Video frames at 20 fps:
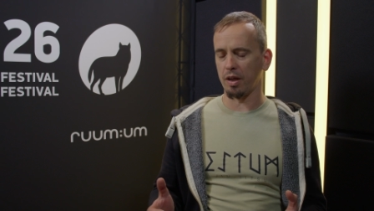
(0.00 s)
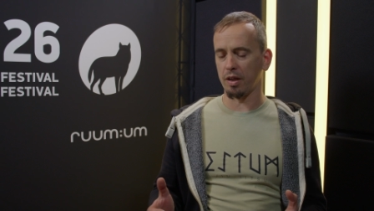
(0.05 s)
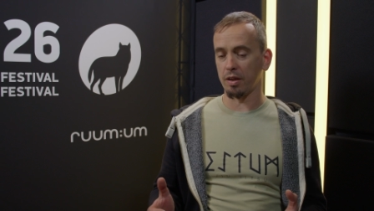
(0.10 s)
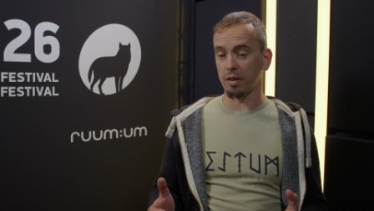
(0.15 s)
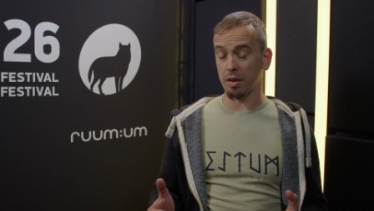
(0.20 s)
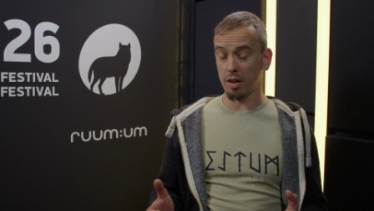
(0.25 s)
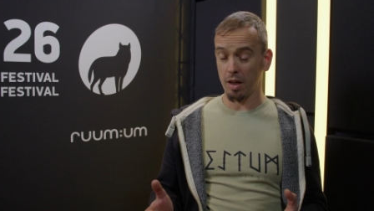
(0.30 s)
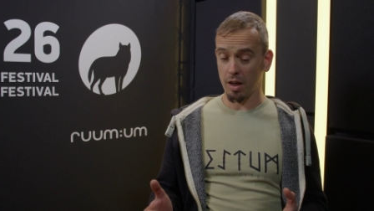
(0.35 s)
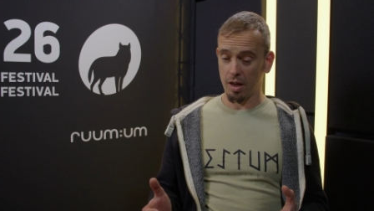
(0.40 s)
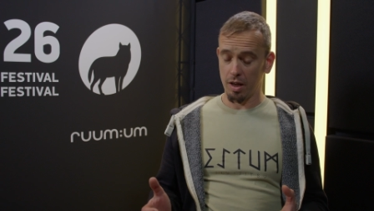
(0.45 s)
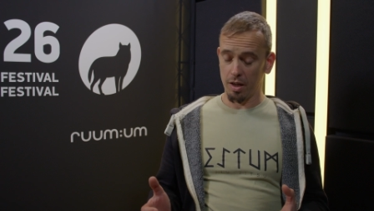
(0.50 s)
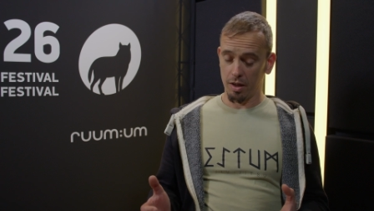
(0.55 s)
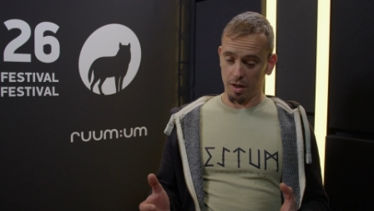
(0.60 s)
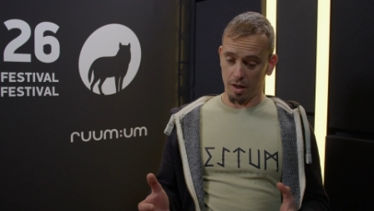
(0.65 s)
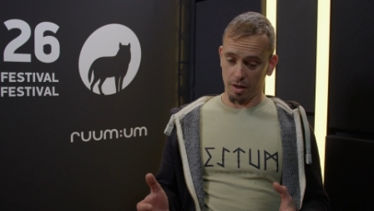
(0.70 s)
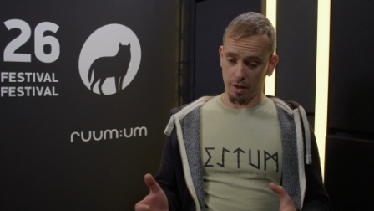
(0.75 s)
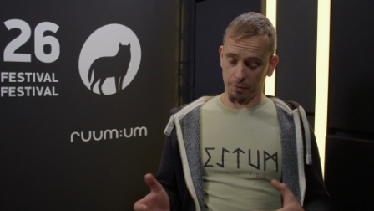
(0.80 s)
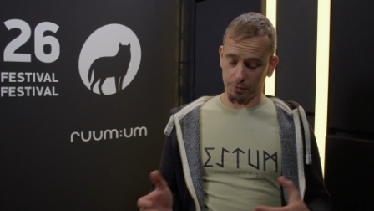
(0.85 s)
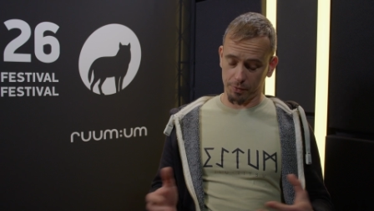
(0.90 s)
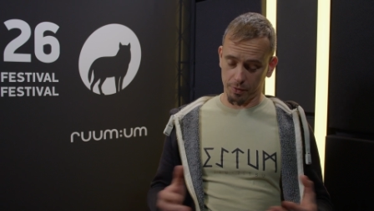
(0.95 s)
And
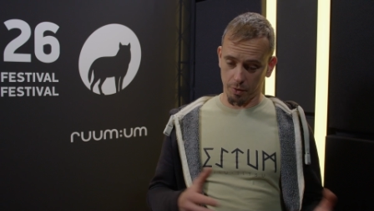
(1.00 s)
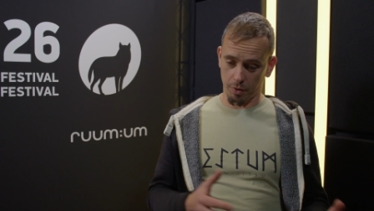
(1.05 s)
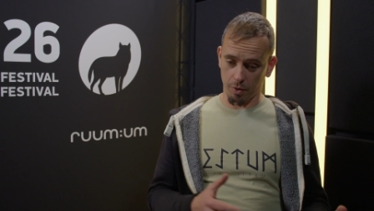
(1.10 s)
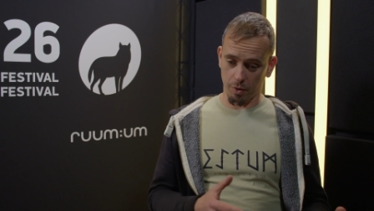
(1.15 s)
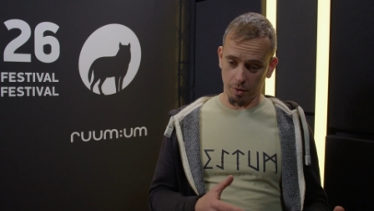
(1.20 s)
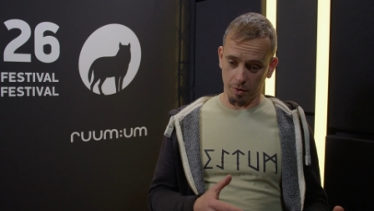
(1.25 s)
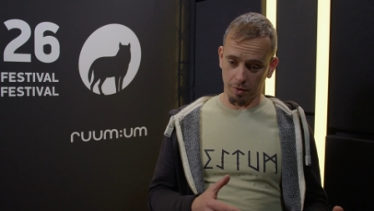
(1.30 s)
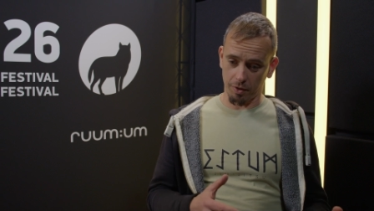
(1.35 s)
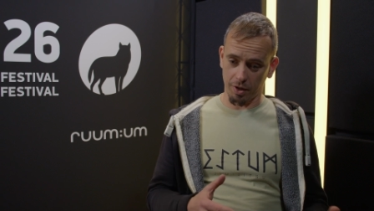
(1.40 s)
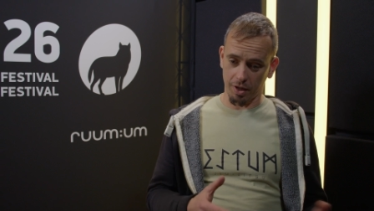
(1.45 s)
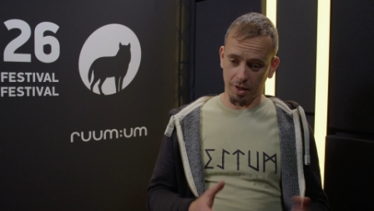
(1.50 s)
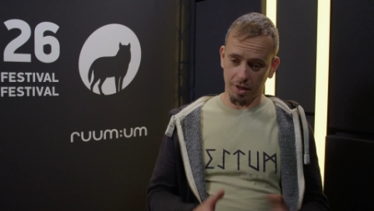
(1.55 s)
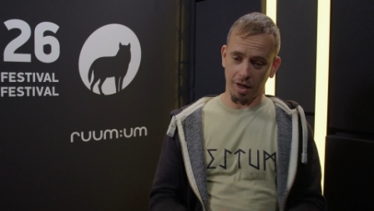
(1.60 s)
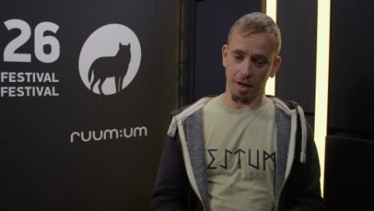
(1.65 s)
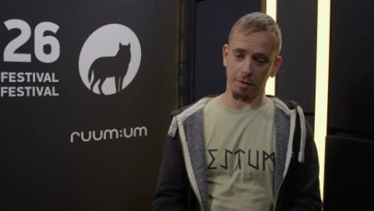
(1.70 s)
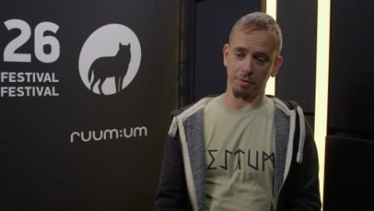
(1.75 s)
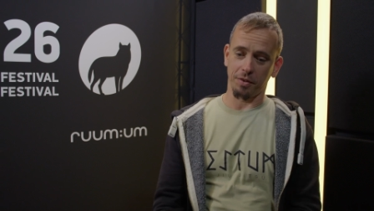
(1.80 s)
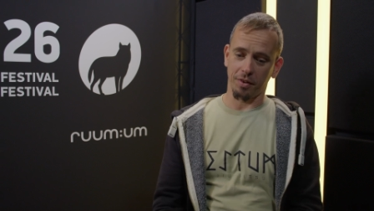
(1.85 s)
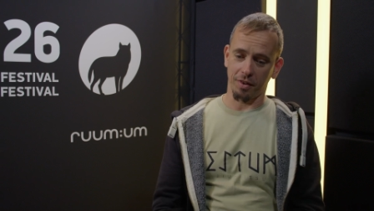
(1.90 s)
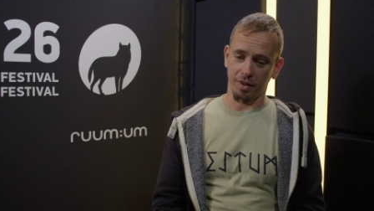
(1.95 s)
and after all, uh,
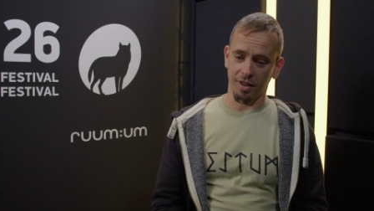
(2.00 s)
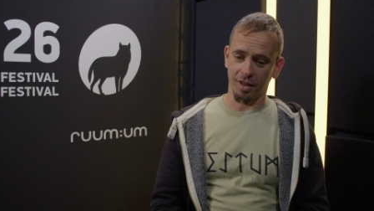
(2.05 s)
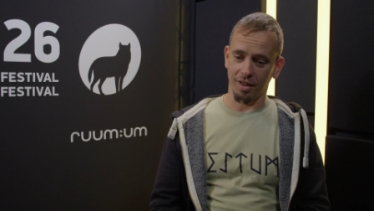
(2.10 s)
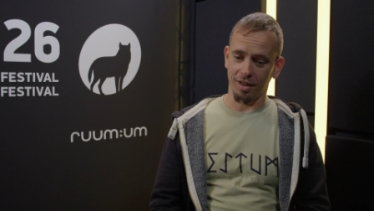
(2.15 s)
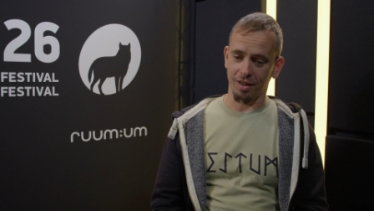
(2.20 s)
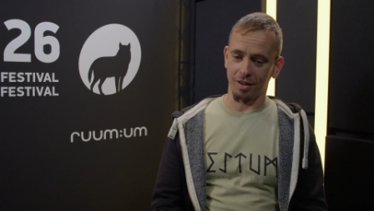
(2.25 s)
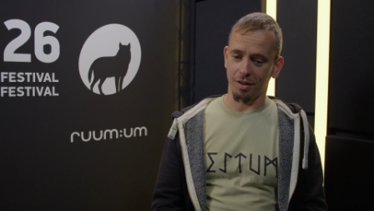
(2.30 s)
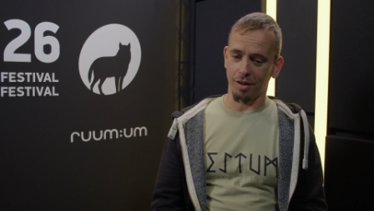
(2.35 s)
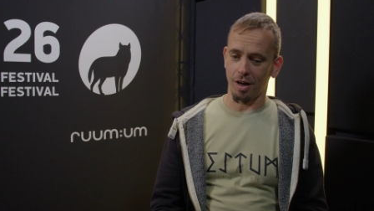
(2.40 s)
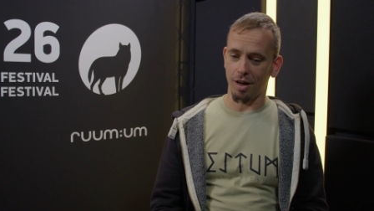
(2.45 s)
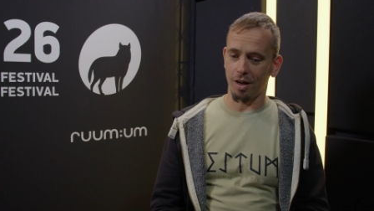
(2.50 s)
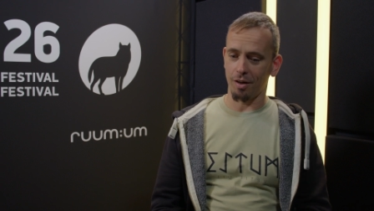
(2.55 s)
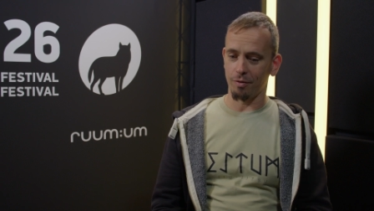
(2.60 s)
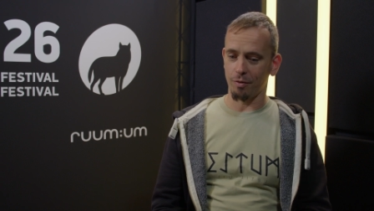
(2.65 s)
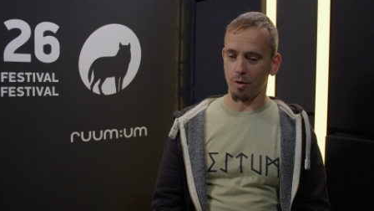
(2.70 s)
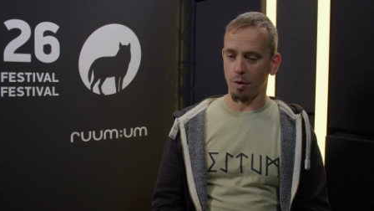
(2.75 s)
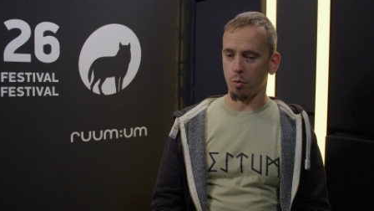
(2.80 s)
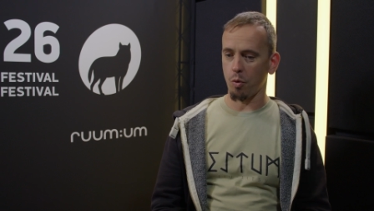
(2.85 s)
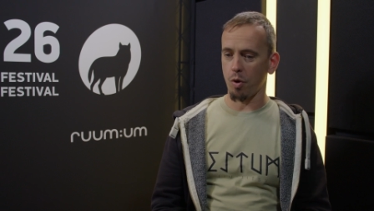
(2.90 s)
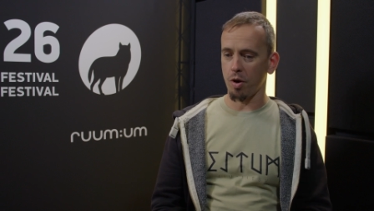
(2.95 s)
after uh, Kalev
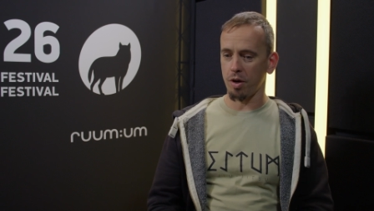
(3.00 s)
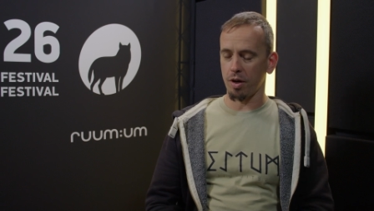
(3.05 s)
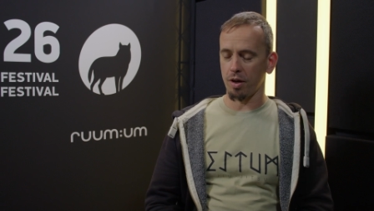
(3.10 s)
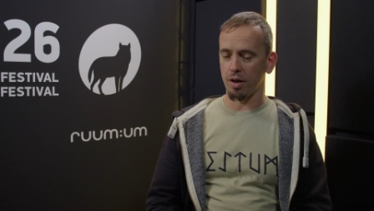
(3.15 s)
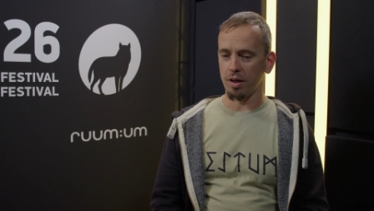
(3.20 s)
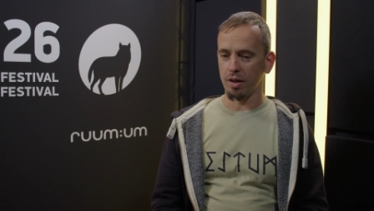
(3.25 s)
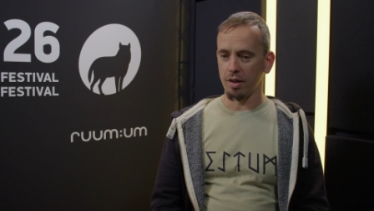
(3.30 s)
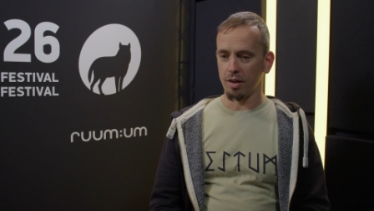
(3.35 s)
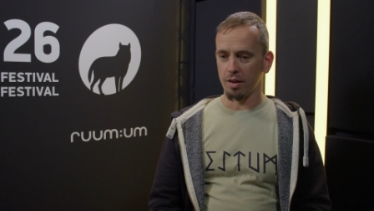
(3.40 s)
won,